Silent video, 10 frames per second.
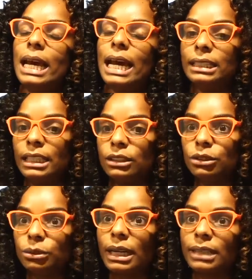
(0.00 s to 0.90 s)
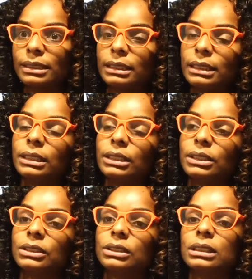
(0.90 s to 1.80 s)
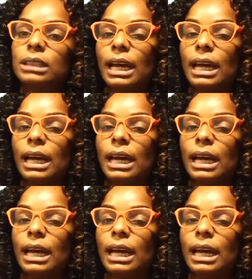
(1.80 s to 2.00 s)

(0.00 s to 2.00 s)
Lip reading: And then throughout the years,